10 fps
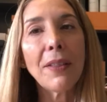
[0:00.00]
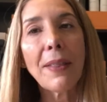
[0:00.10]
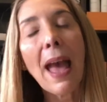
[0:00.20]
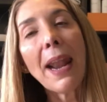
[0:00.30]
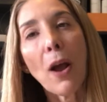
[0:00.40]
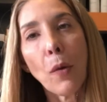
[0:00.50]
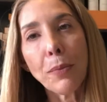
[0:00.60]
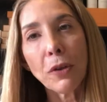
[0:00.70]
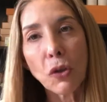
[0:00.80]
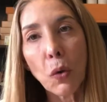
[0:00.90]
than that, I hope
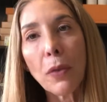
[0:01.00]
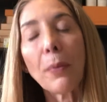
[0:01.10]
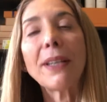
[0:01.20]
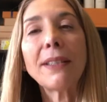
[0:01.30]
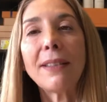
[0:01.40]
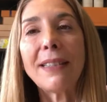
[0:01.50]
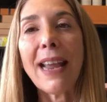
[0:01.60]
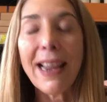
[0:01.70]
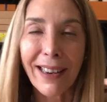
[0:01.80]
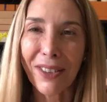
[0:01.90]
you enjoy the rest of the
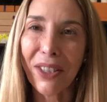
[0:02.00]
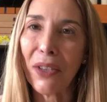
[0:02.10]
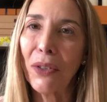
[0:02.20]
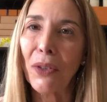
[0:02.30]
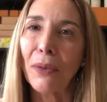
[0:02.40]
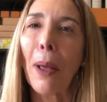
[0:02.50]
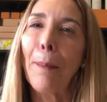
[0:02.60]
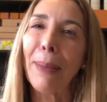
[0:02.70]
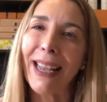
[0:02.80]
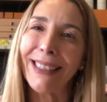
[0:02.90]
day and I'll see you soon.
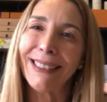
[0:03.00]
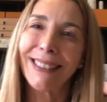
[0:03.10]
Bye.